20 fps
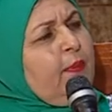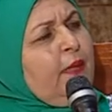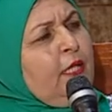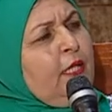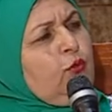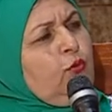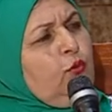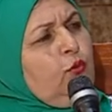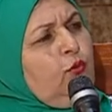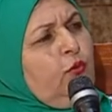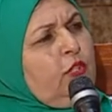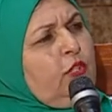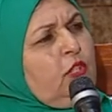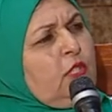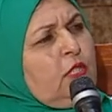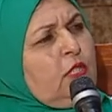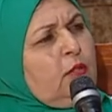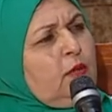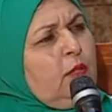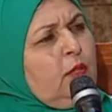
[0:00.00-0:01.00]
Khatoon, which
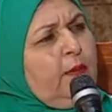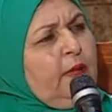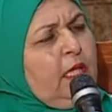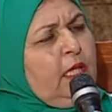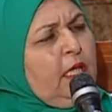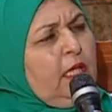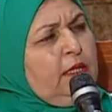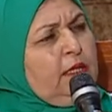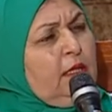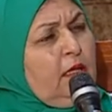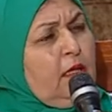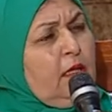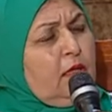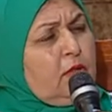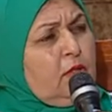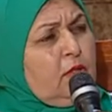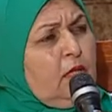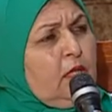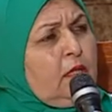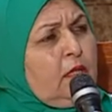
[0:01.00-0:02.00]
is behind the
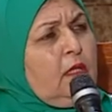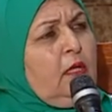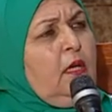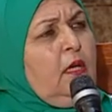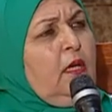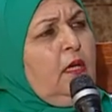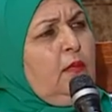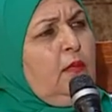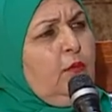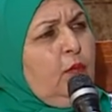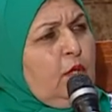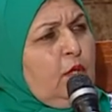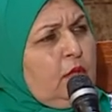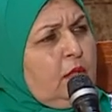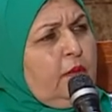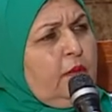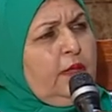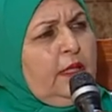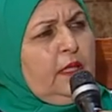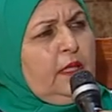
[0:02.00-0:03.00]
Al-Azhar
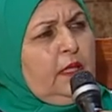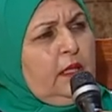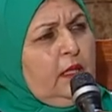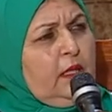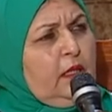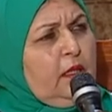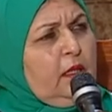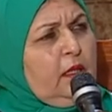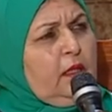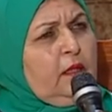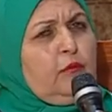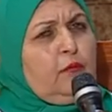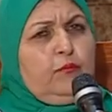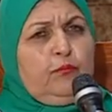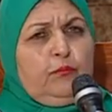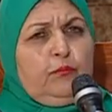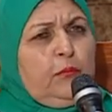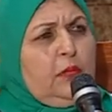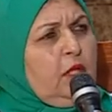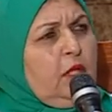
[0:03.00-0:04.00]
Mosque.
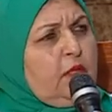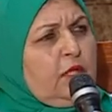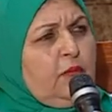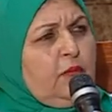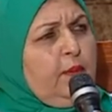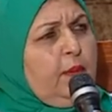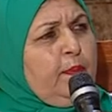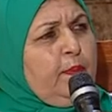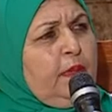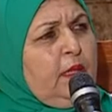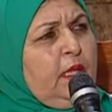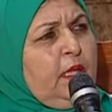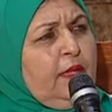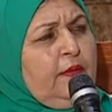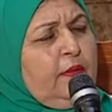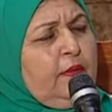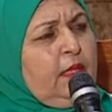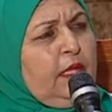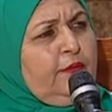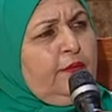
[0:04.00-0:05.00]
Lots of people
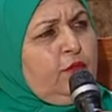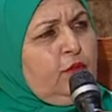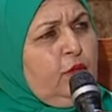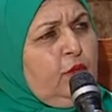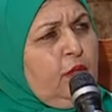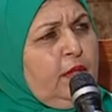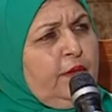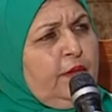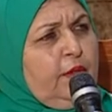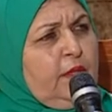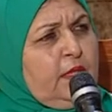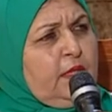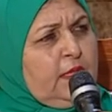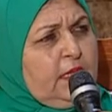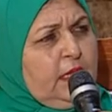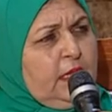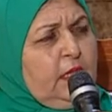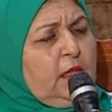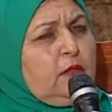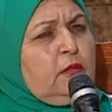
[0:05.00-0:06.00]
love to go and
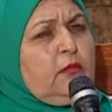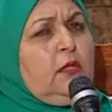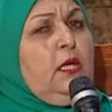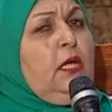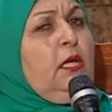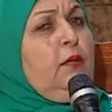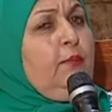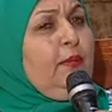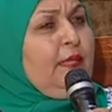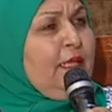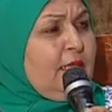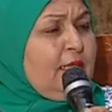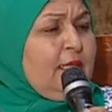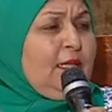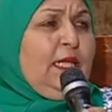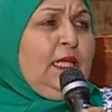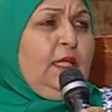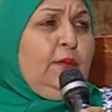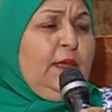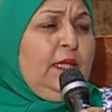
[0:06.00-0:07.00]
see it. Beit
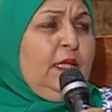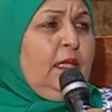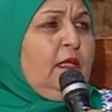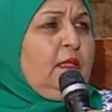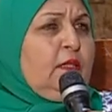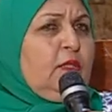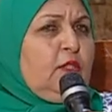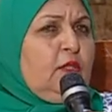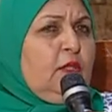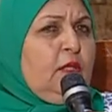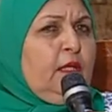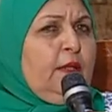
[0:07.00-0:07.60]
al-Sahimi is